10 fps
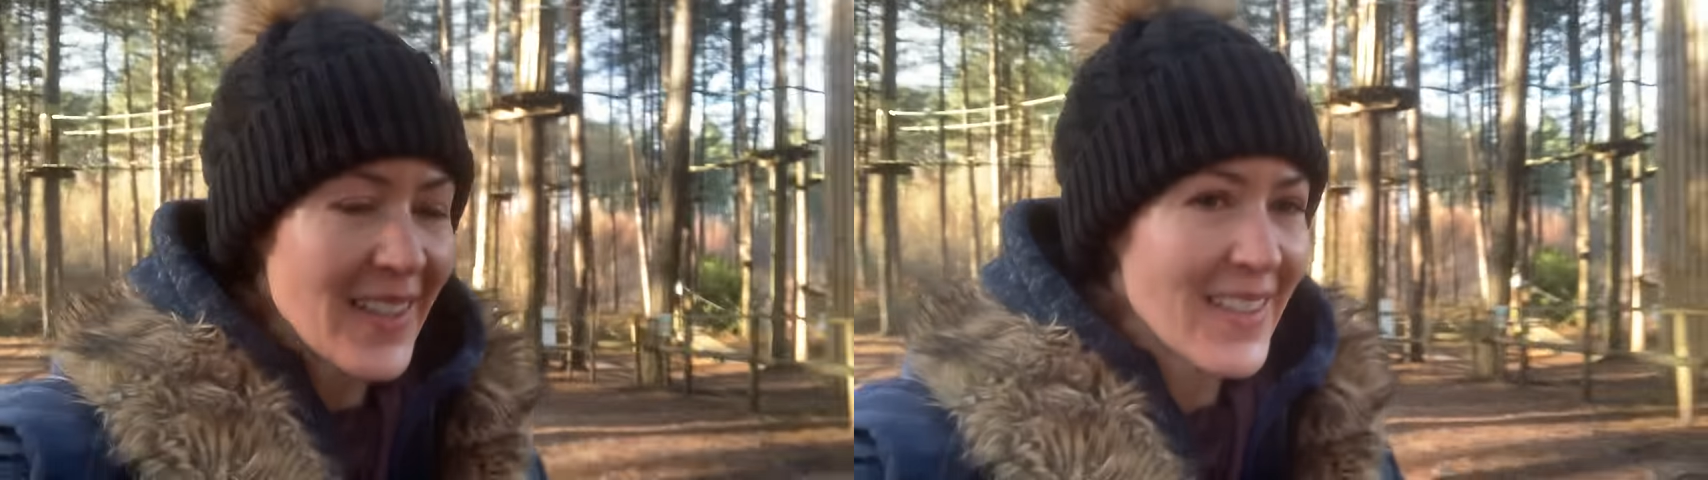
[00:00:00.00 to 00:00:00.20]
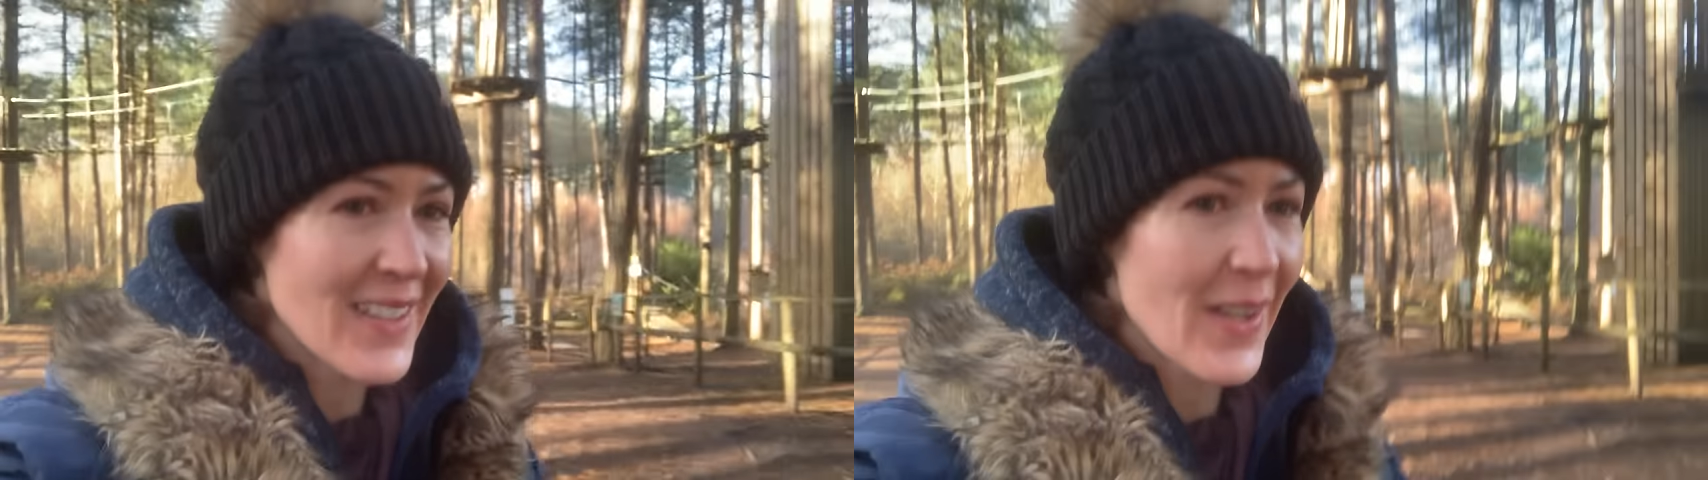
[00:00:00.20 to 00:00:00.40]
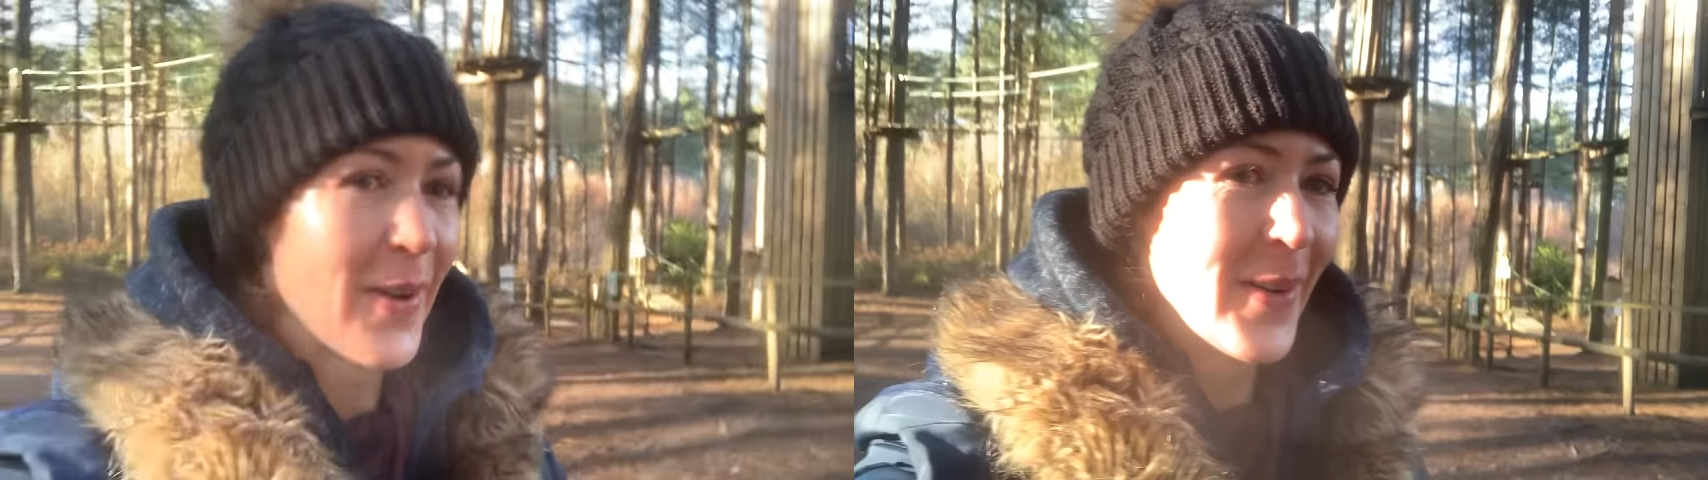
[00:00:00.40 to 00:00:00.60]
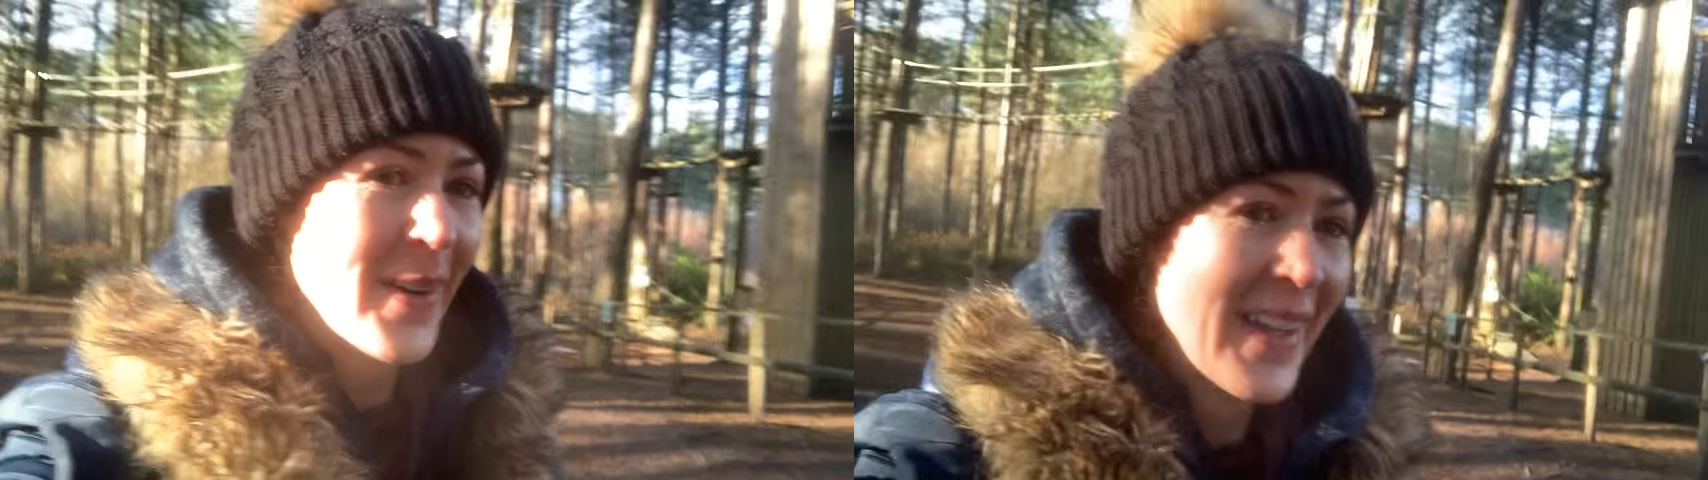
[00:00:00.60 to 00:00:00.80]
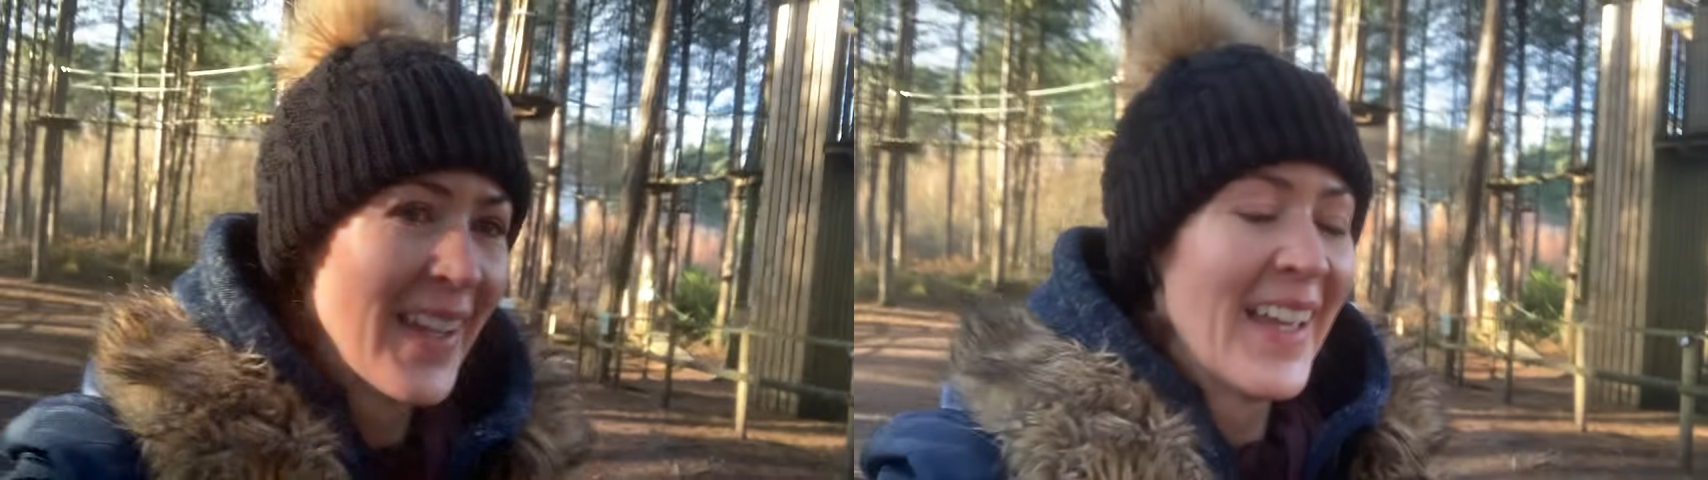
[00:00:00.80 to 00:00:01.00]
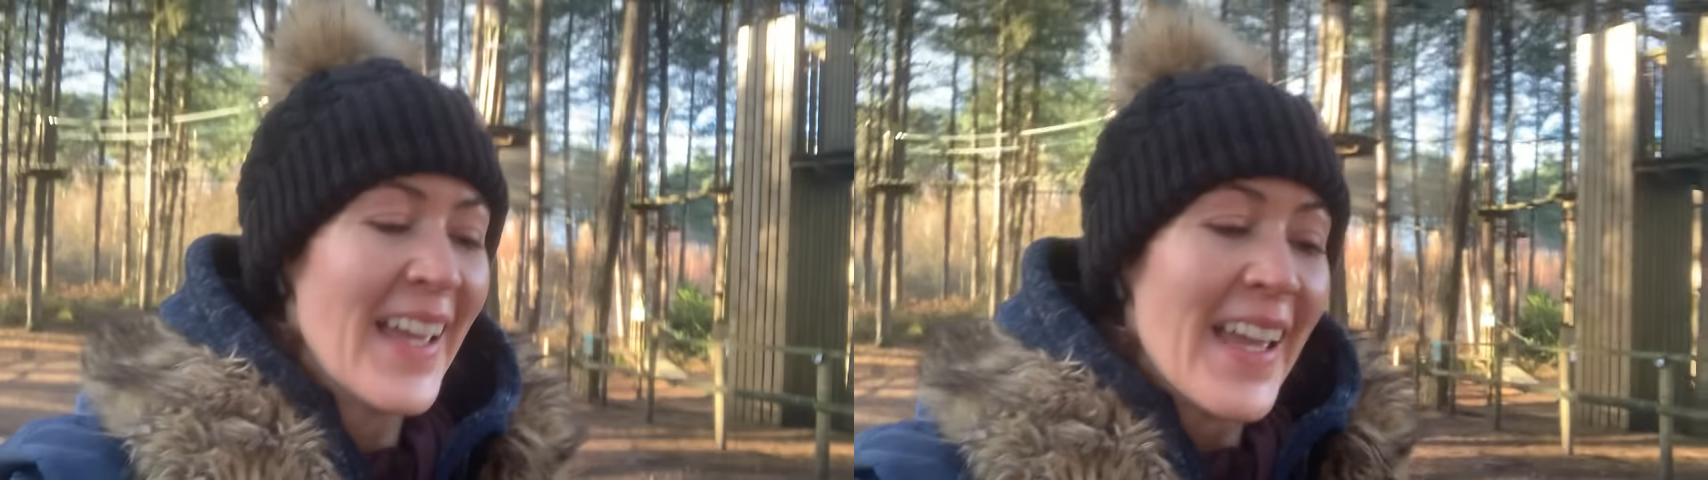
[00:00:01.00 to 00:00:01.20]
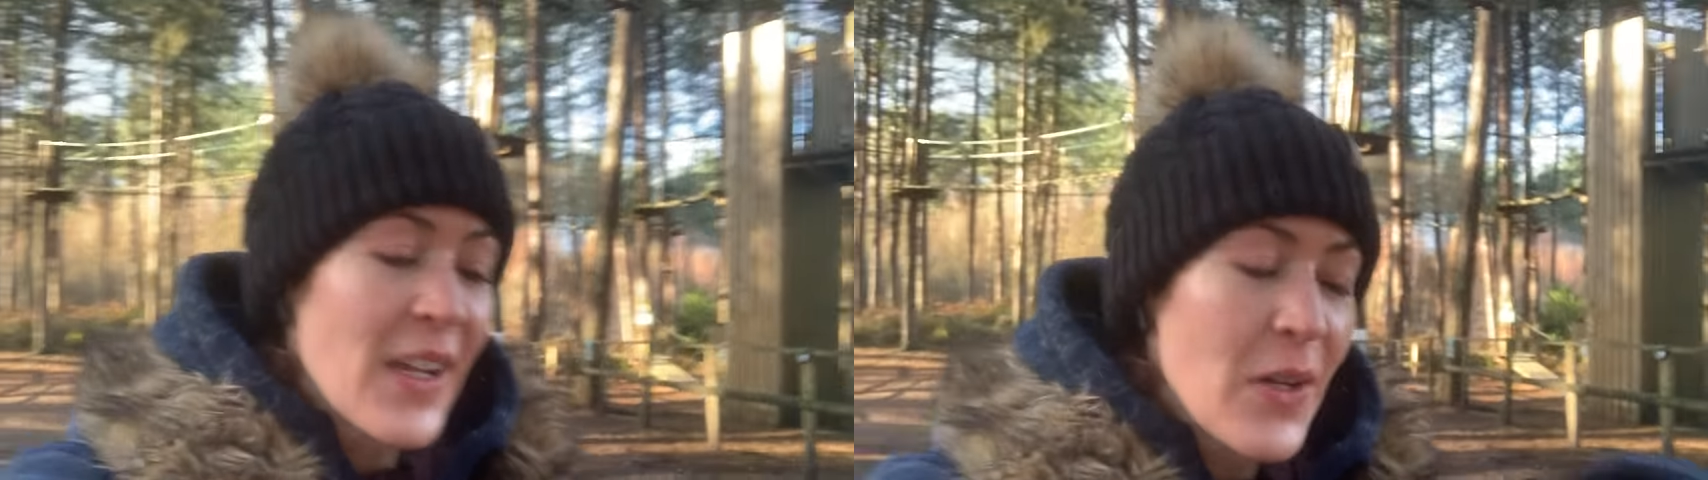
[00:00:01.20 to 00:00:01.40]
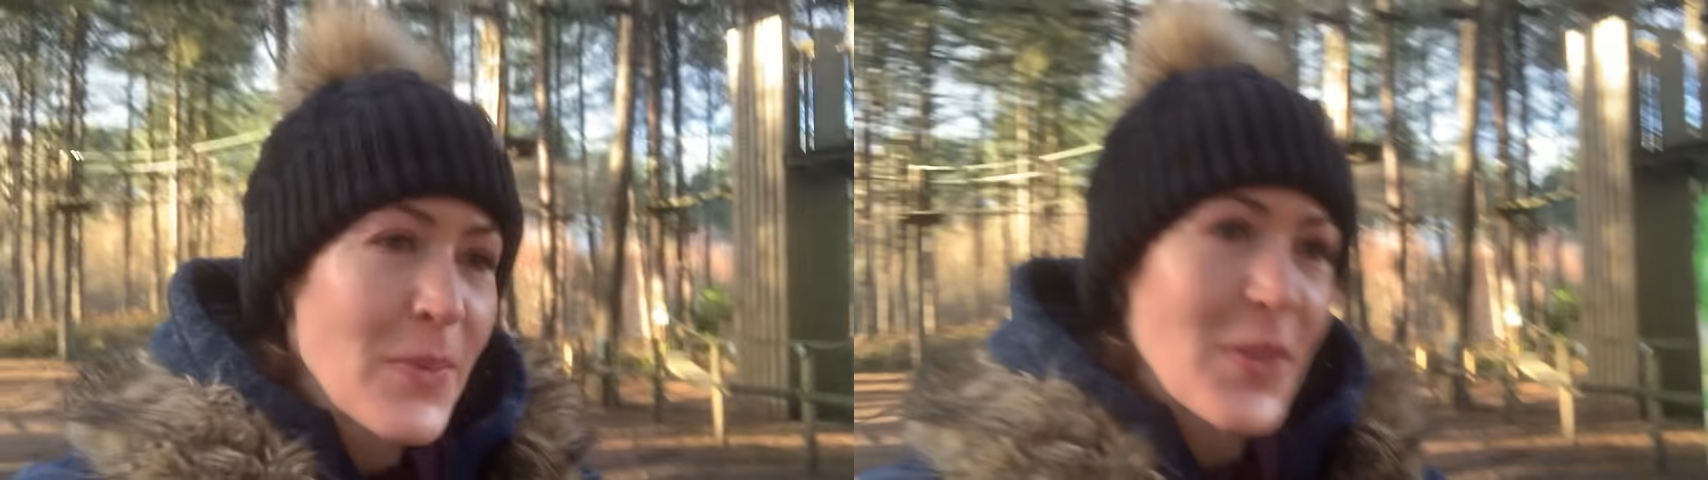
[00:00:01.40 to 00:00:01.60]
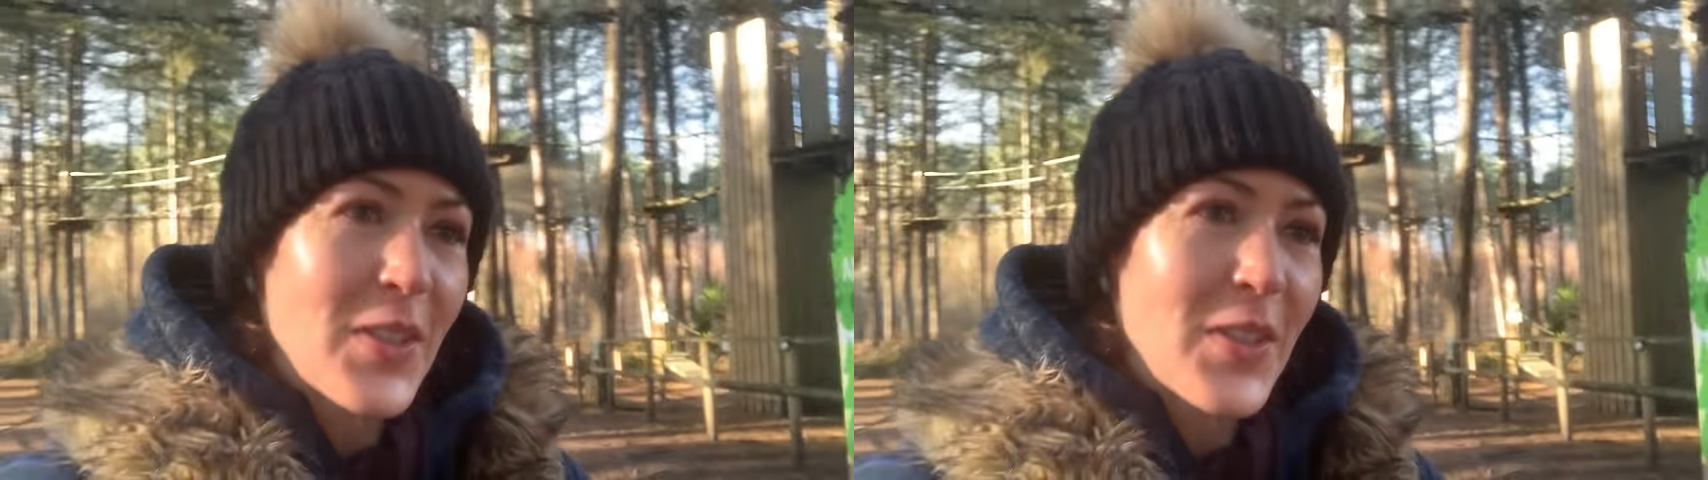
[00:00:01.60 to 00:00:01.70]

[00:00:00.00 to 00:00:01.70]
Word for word: So he comes